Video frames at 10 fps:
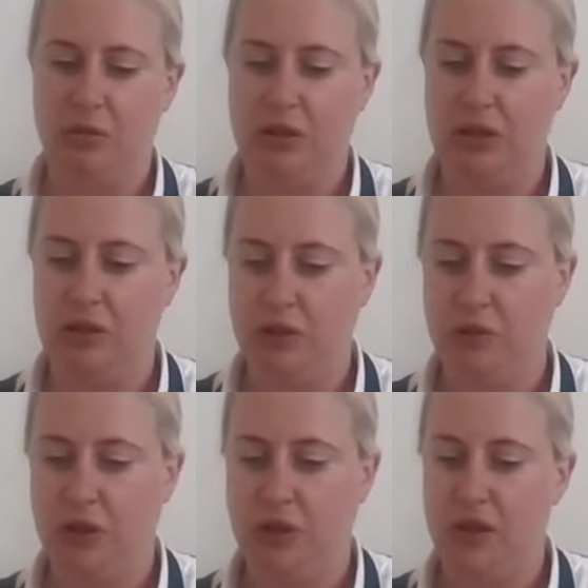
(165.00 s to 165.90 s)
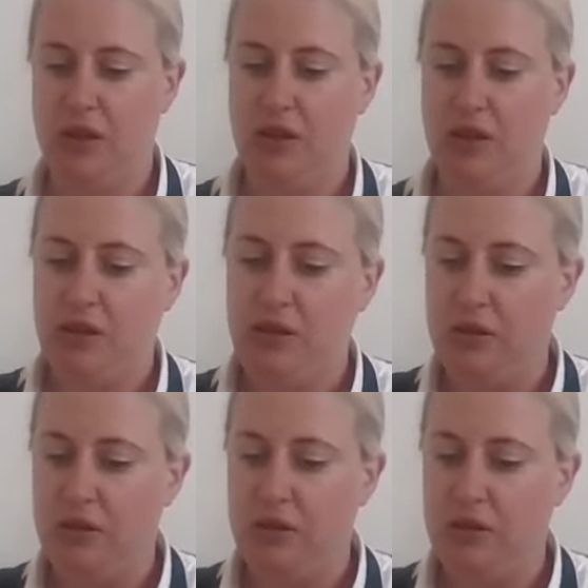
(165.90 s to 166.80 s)
really soft.
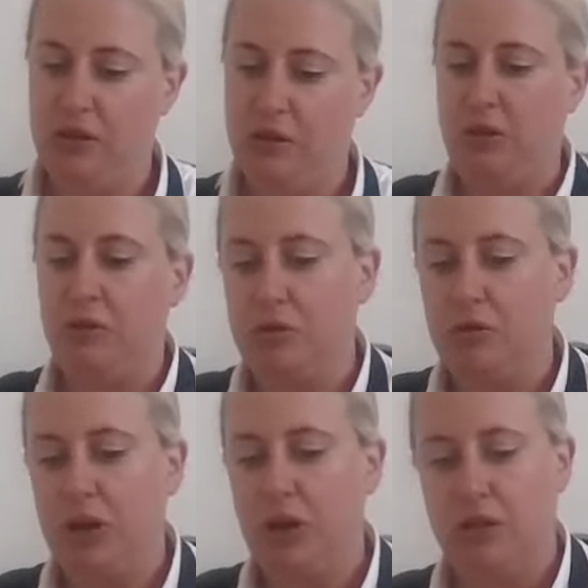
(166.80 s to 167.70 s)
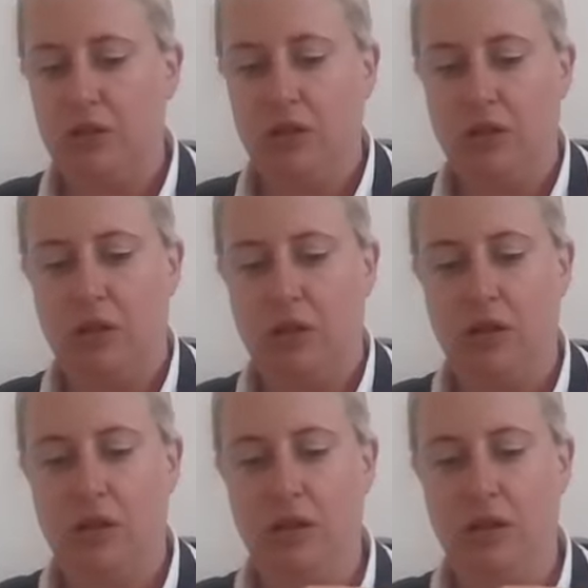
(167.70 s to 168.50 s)
So I should have got some crackers.